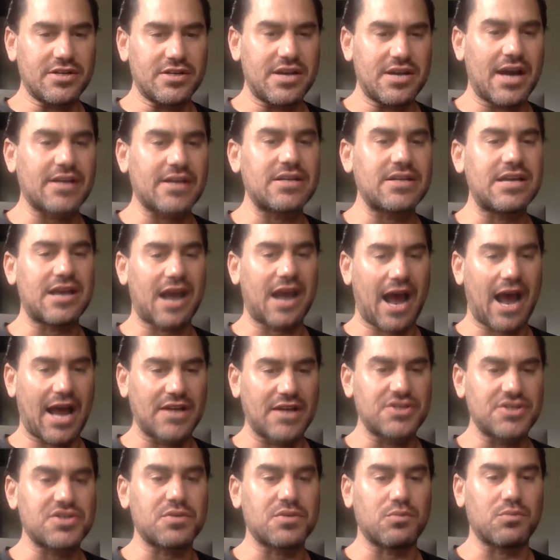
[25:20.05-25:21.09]
technique, I
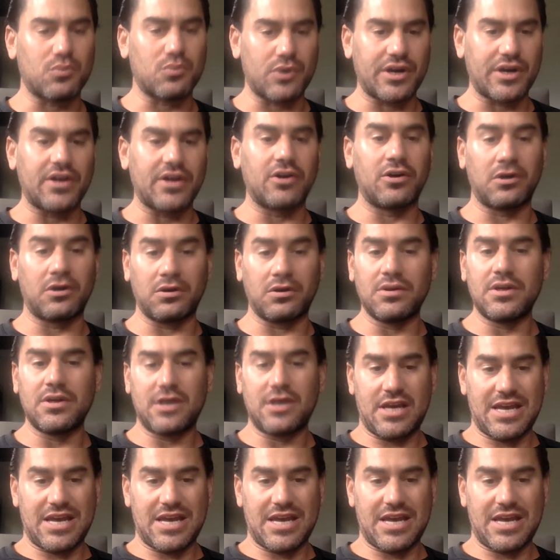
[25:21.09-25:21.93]
had some real